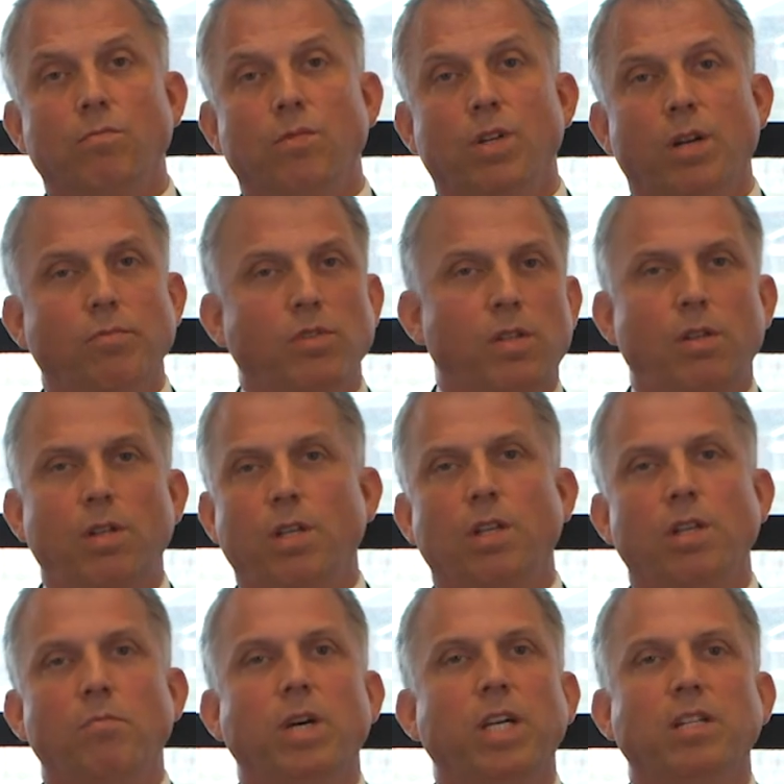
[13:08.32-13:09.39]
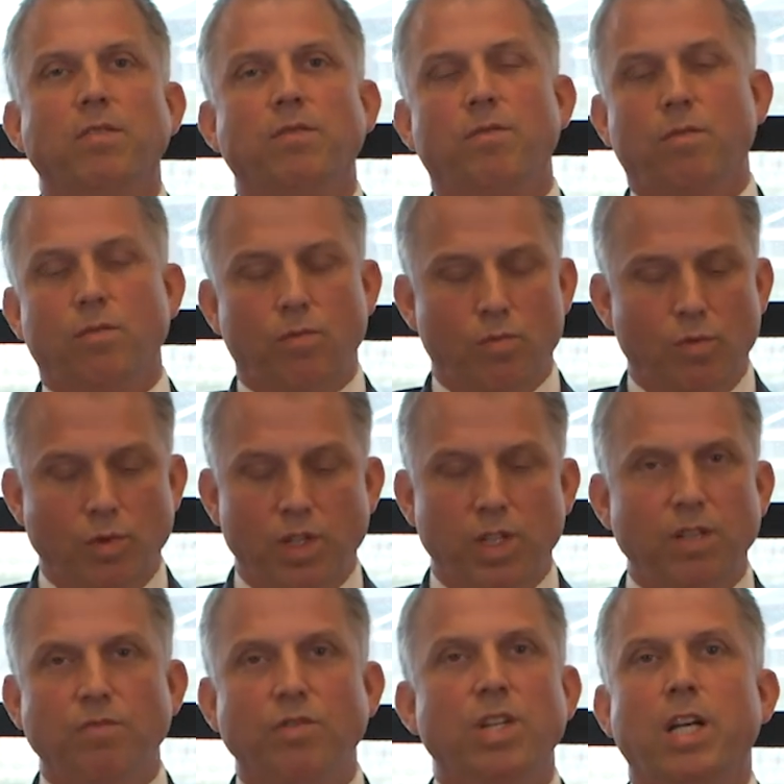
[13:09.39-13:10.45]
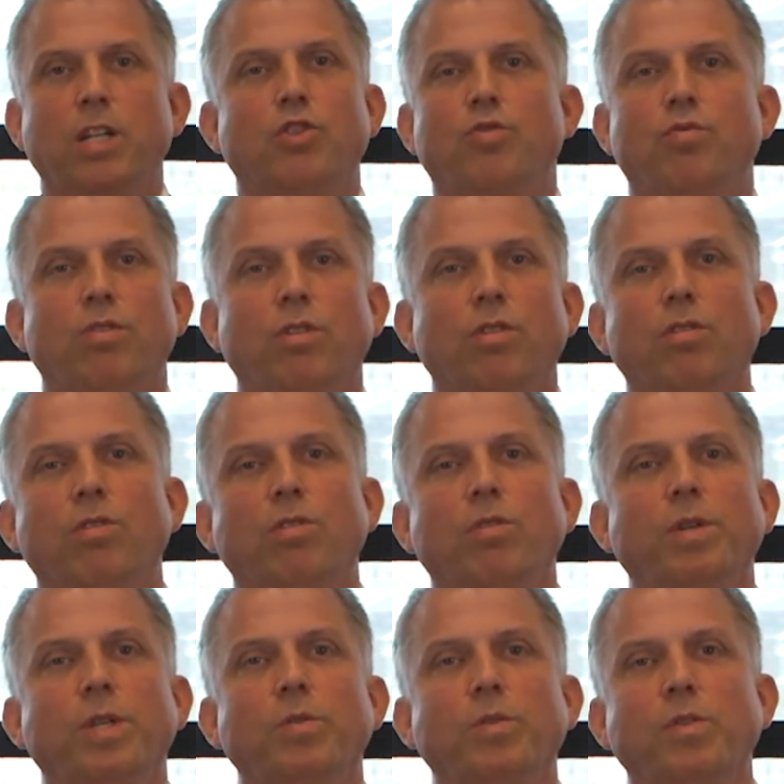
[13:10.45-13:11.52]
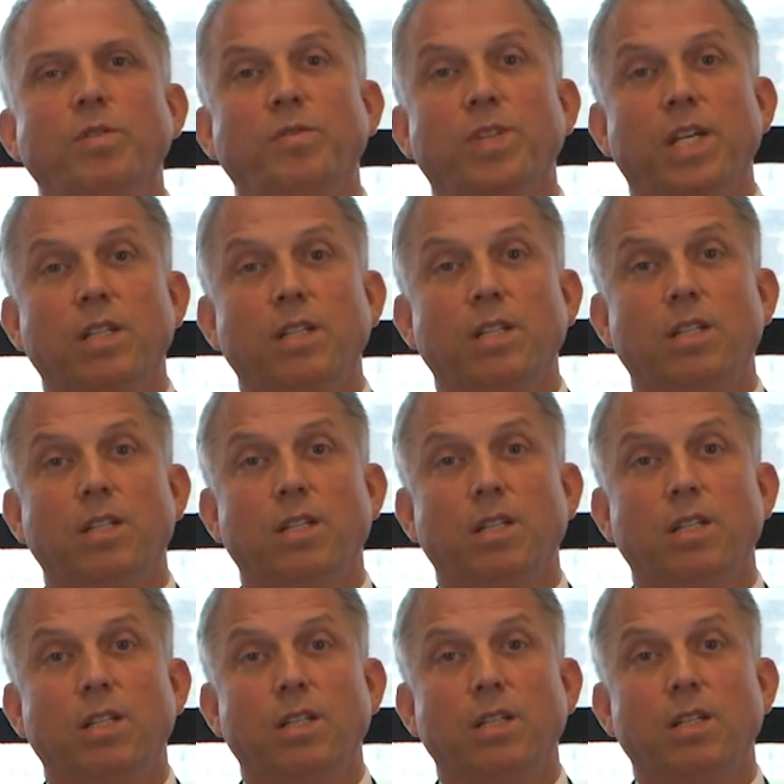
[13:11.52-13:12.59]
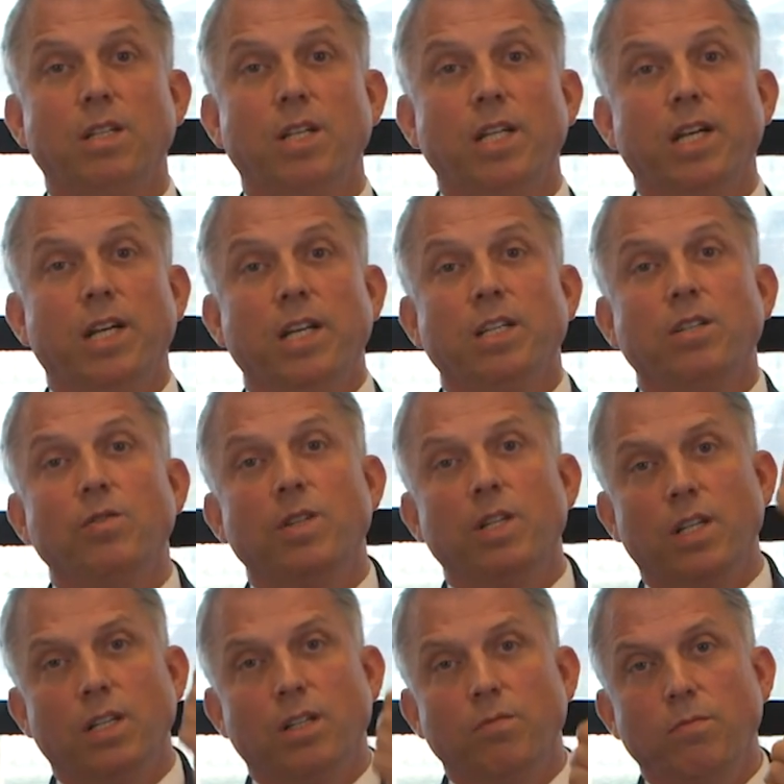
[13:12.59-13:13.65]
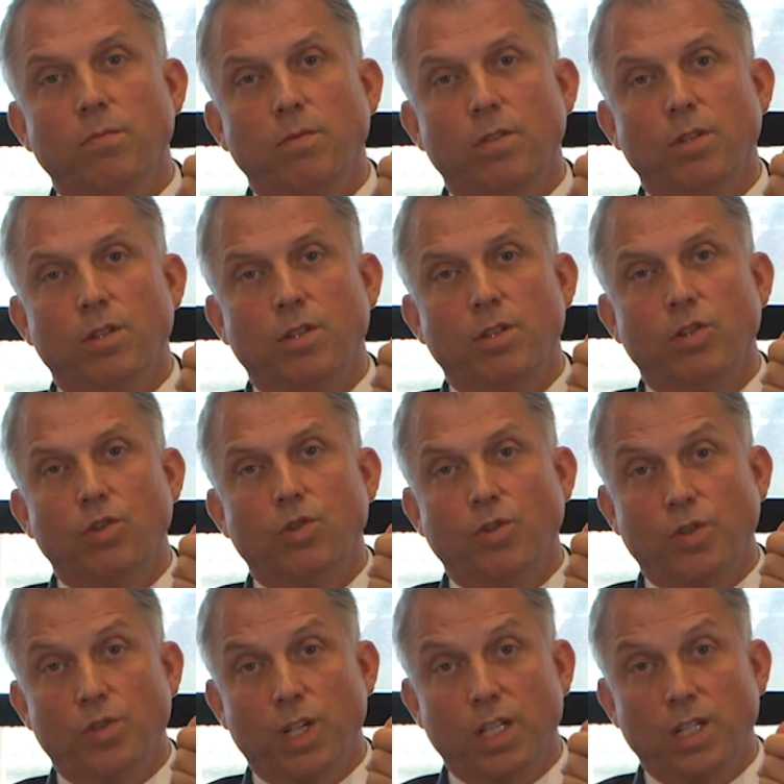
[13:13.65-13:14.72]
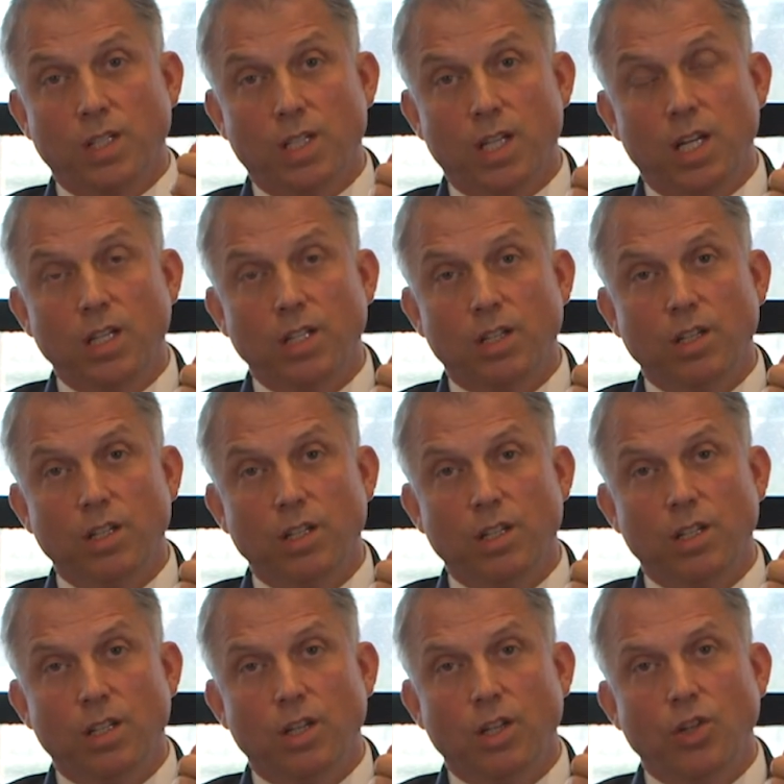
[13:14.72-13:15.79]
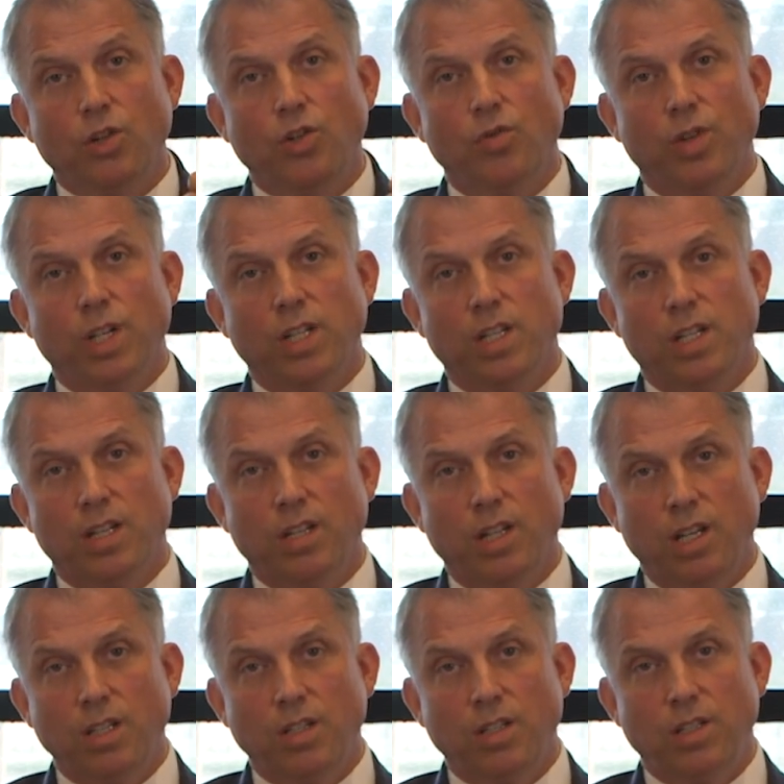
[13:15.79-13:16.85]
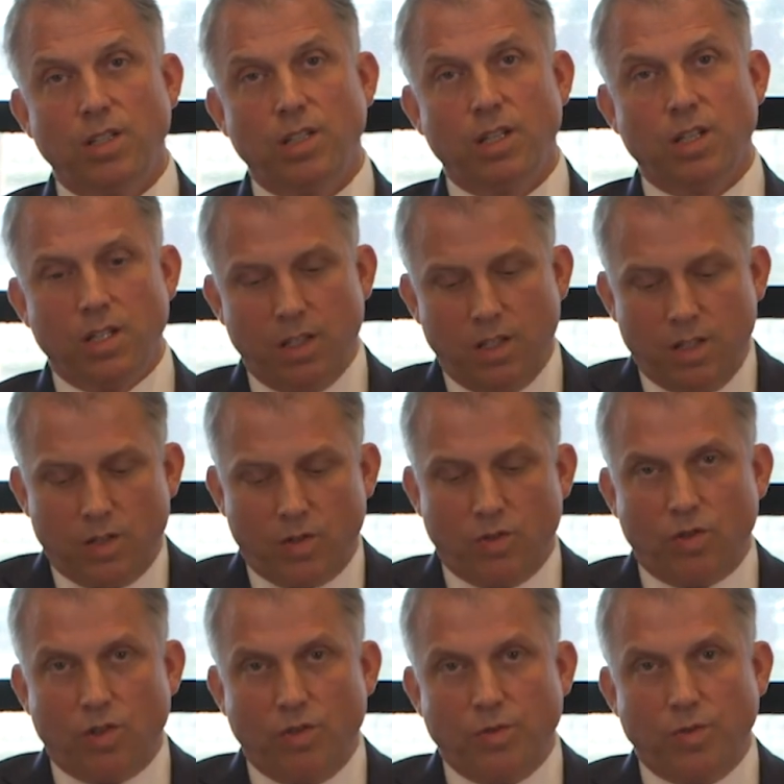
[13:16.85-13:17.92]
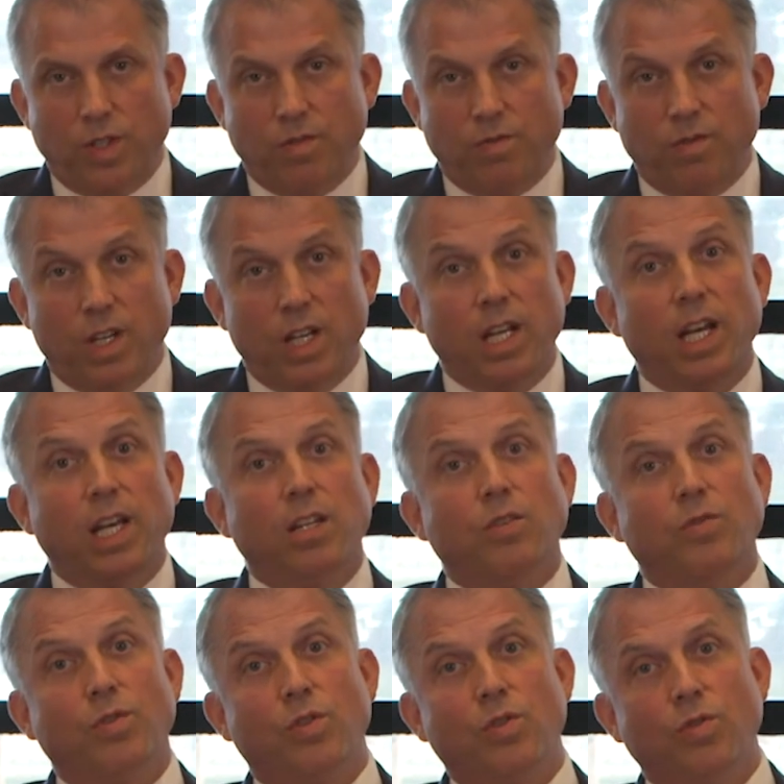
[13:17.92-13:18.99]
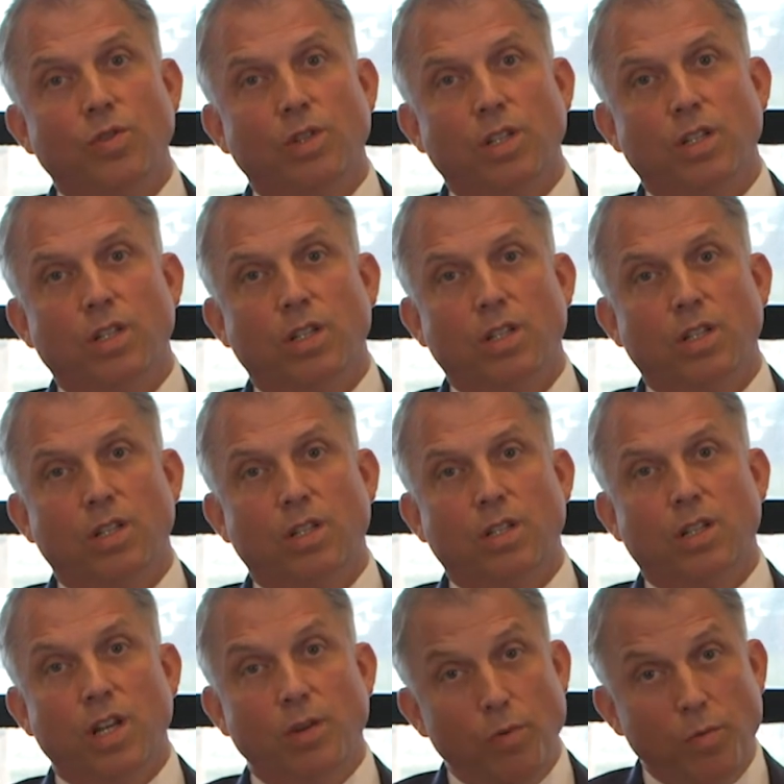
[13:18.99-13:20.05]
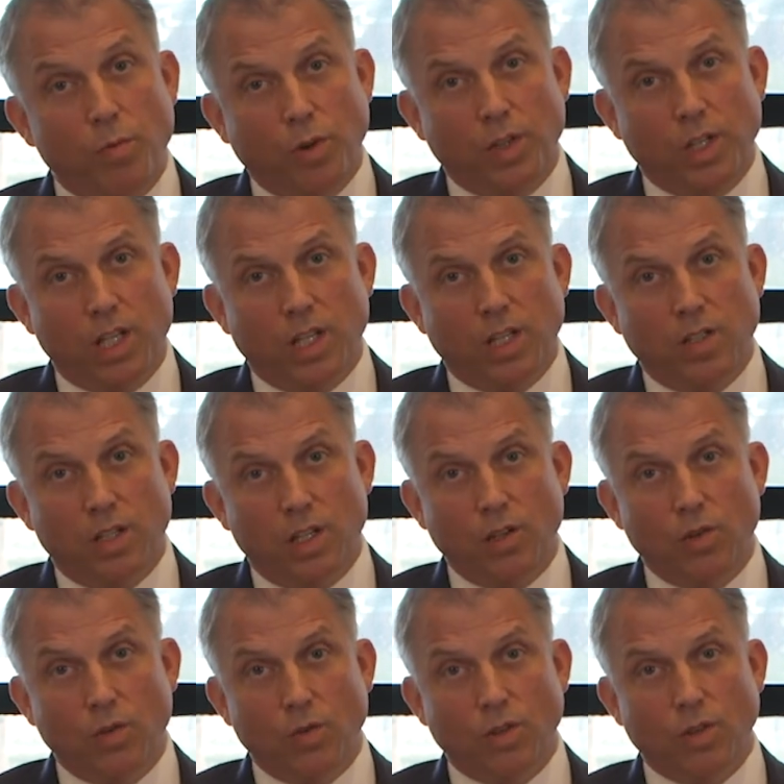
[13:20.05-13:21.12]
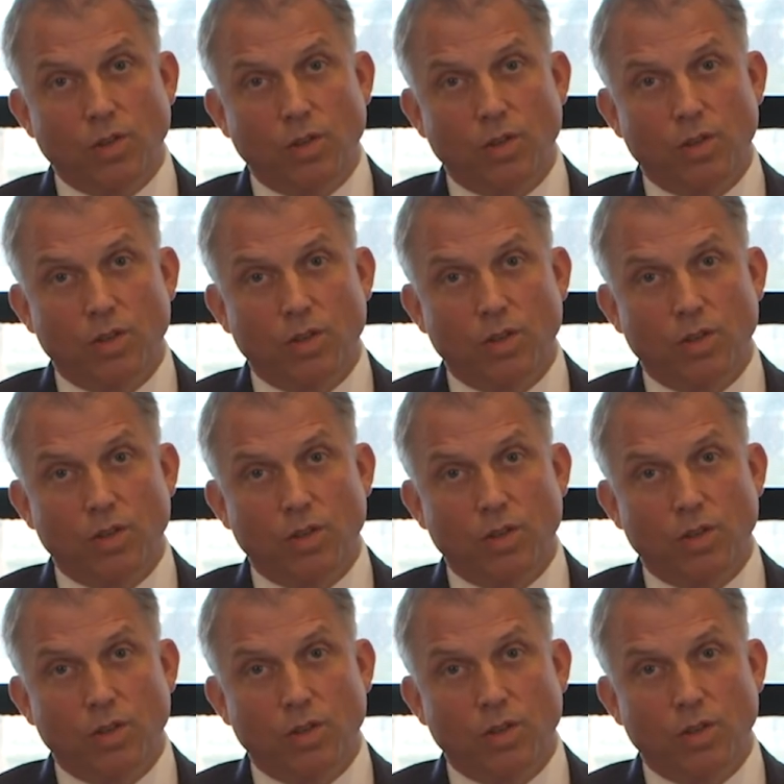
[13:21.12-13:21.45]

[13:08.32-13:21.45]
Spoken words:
I think he might have quoted even natural law and all of that. And I had to tell him, the contract is clear. You had 10 days. This is conclusive. End of story. And we won the case in court.